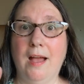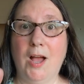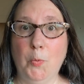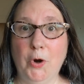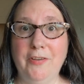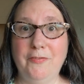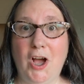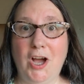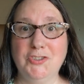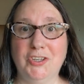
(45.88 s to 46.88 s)
A word of
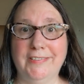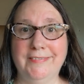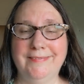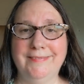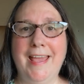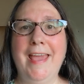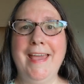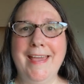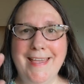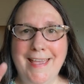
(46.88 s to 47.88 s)
caution.
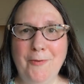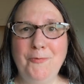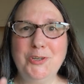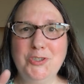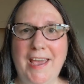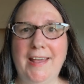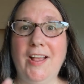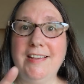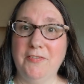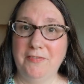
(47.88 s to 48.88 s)
If your channel has a